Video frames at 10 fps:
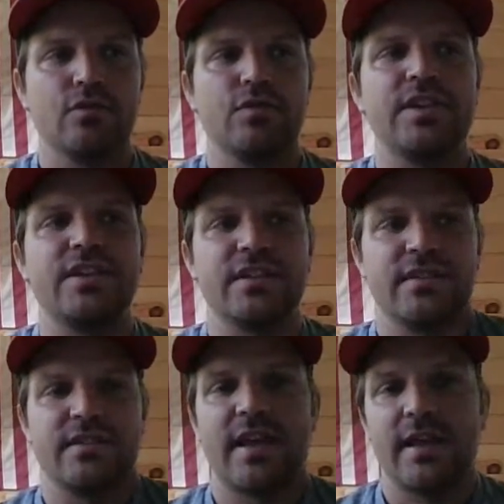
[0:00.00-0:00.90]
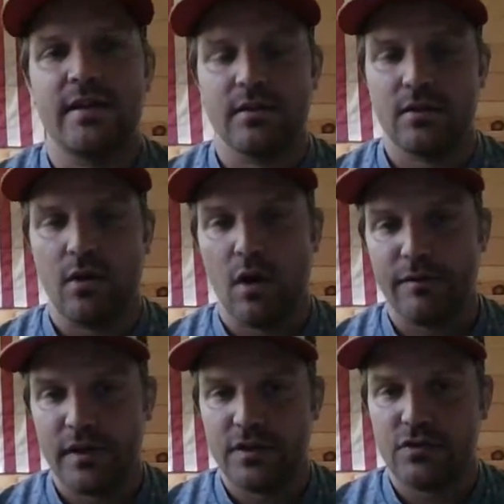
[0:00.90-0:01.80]
regions that
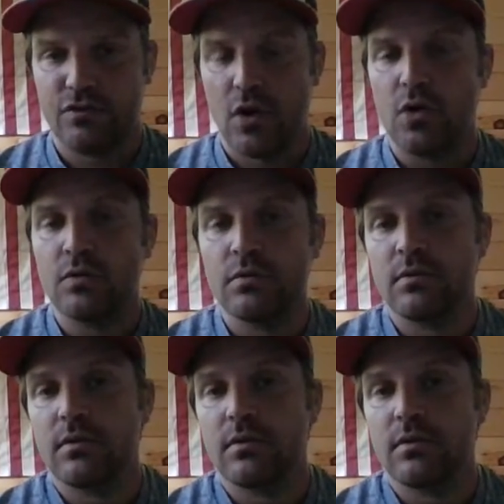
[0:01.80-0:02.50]
coffee is grown